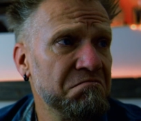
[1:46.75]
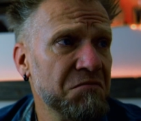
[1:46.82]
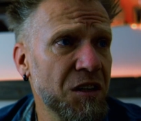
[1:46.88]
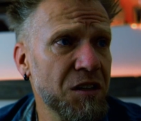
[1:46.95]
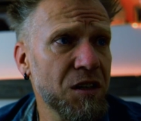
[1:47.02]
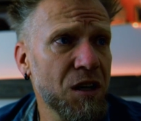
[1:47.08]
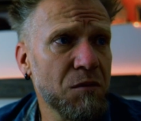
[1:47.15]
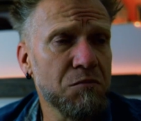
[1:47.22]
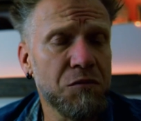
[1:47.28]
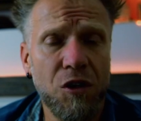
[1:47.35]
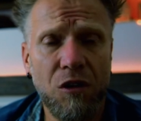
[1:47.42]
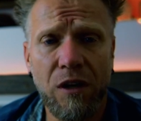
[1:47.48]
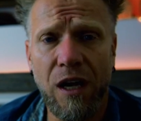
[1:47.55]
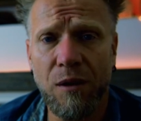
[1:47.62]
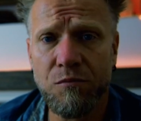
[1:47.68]
honey, I'm
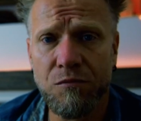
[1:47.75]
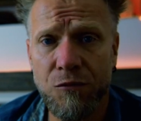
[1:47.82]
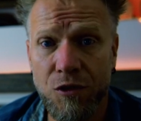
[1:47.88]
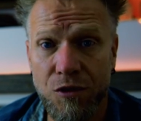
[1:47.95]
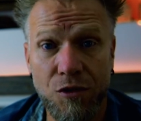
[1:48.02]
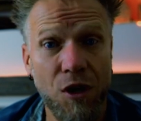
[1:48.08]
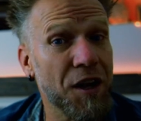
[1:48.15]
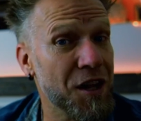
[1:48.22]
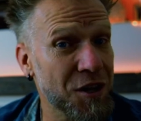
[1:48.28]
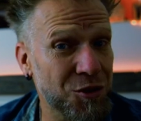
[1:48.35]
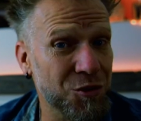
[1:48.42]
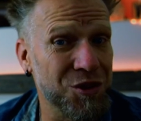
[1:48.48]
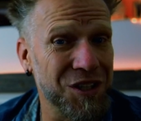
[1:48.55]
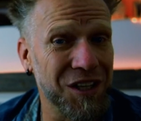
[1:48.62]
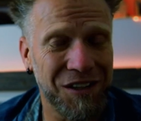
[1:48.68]
sorry, I'm just not
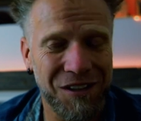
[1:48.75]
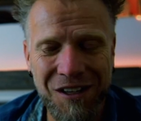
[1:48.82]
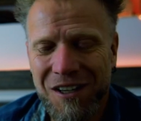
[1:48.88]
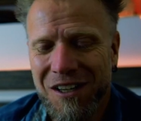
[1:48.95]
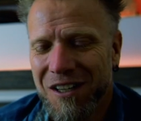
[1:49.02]
interested.